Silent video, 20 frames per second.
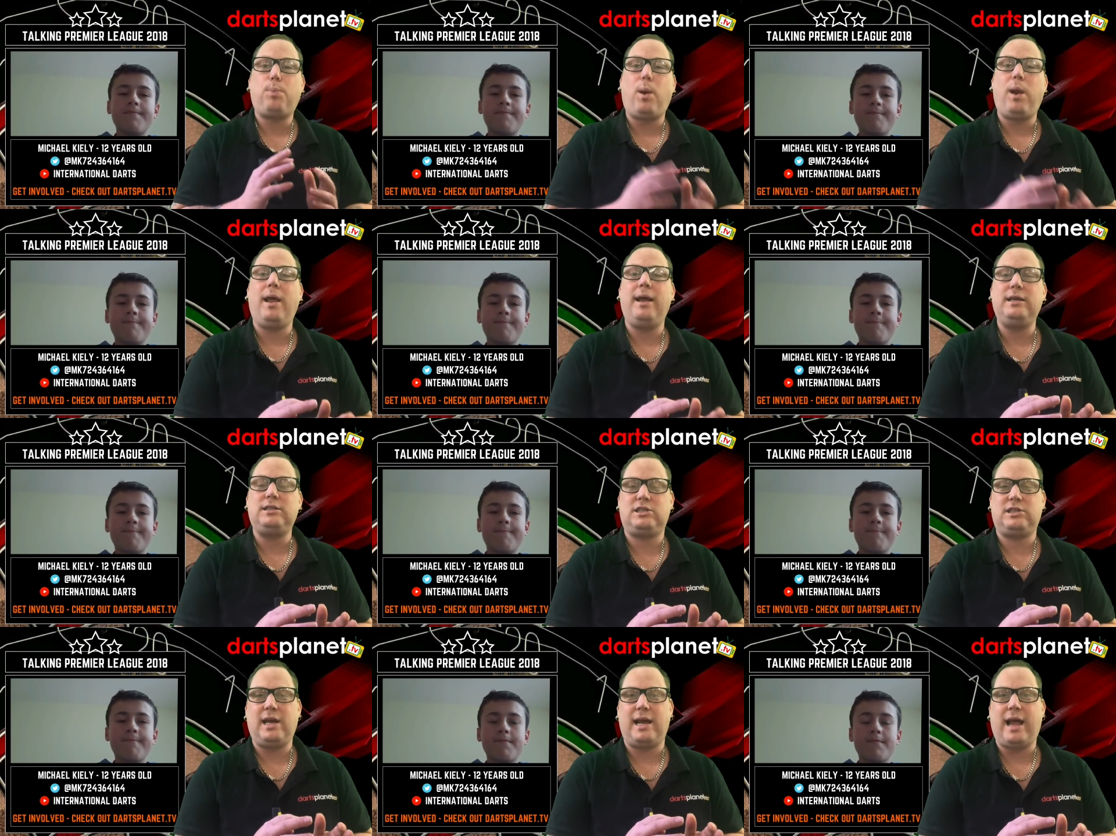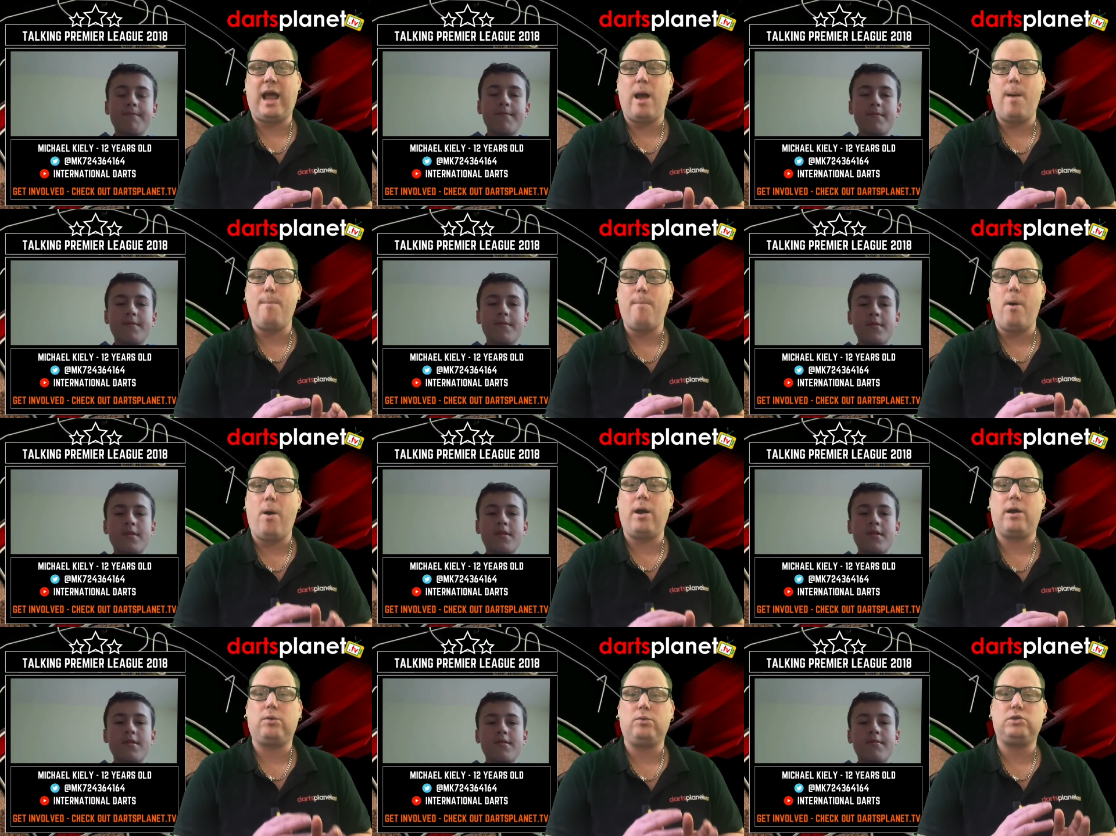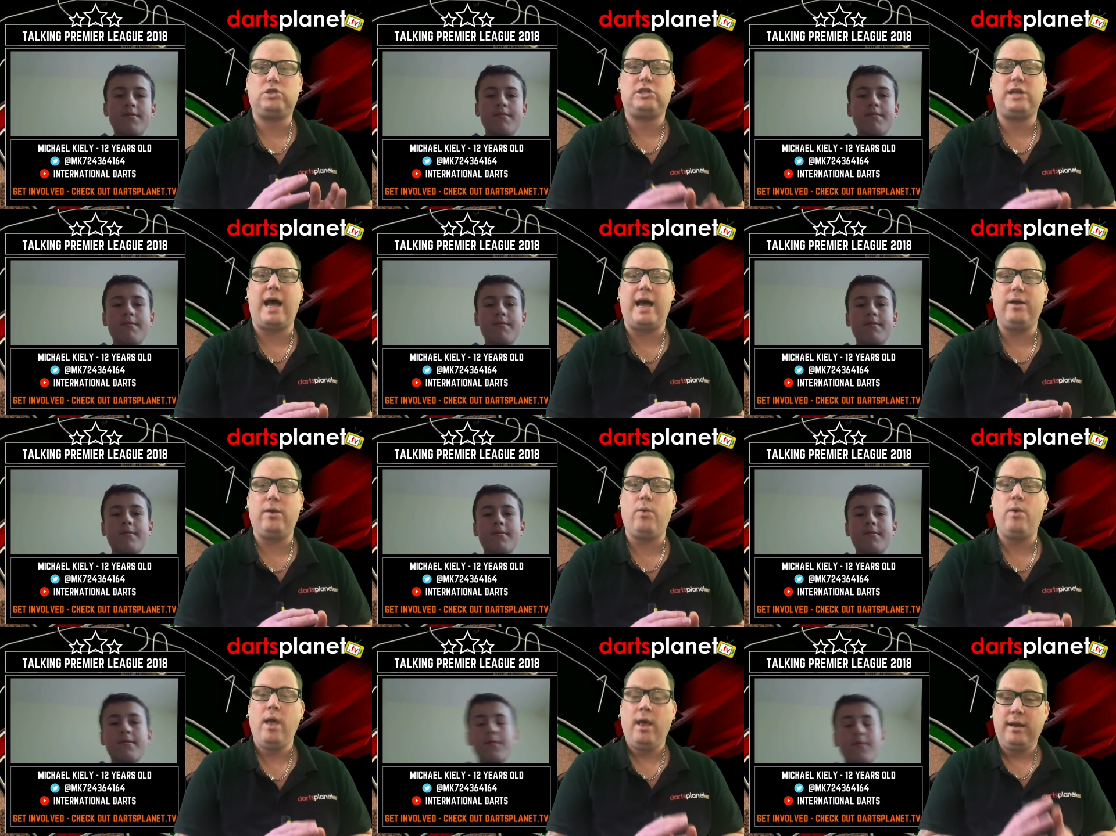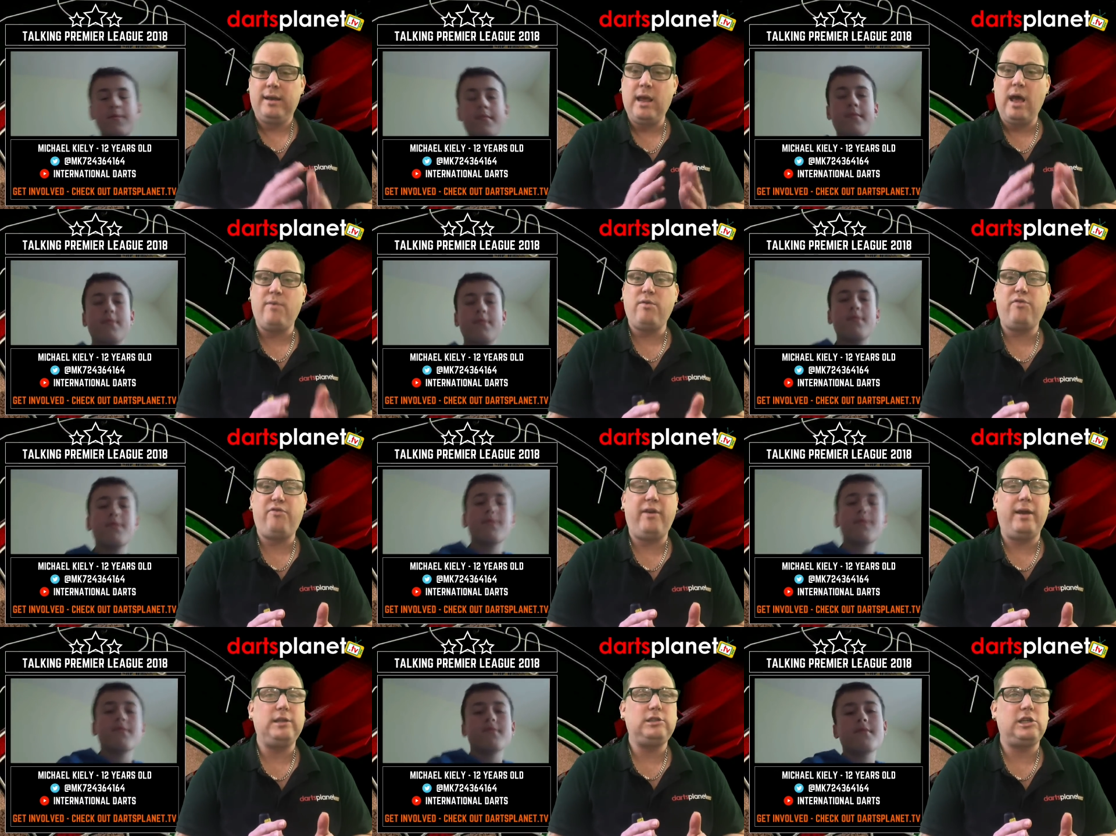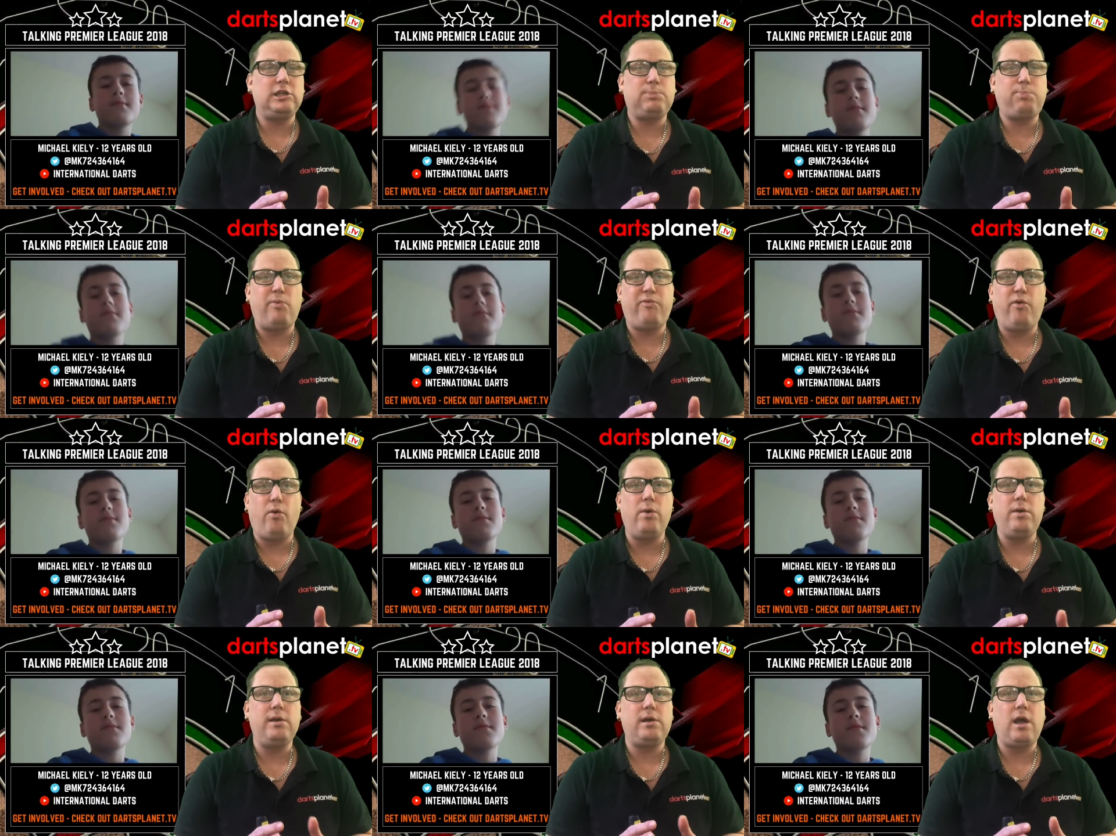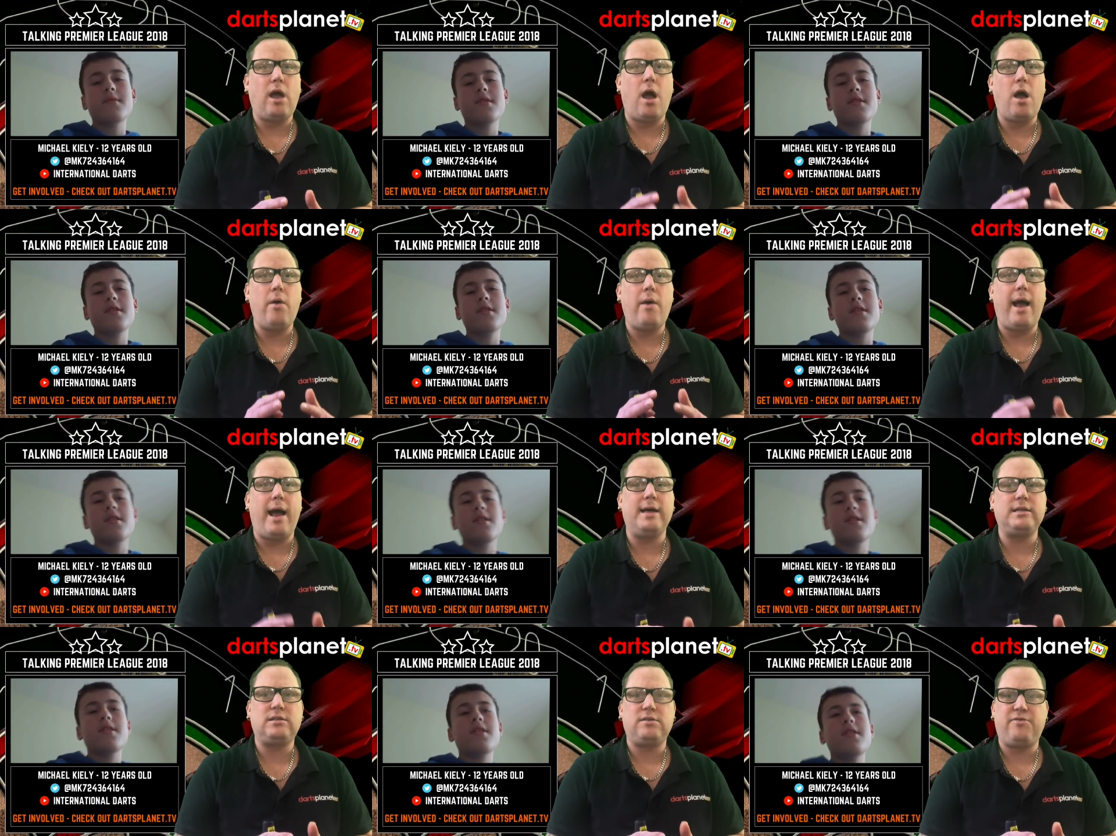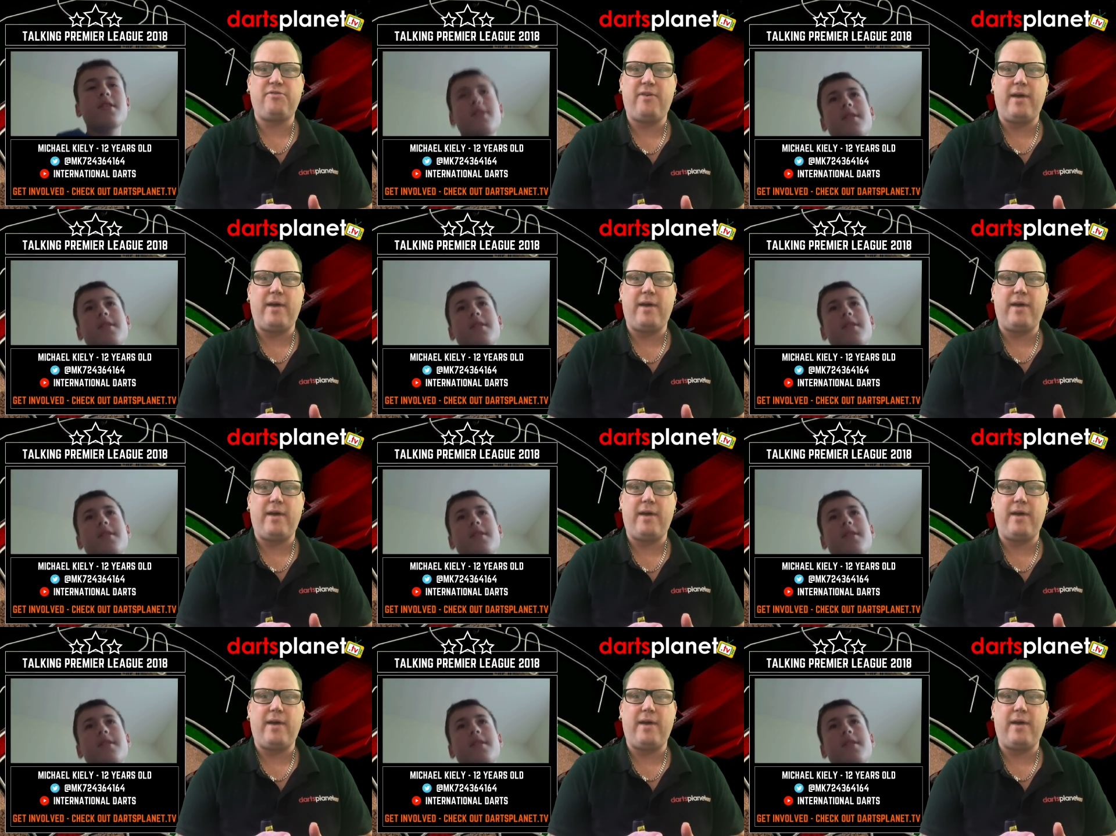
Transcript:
Speaker 1: please check out Michael's channel. The other thing, just before you go, as a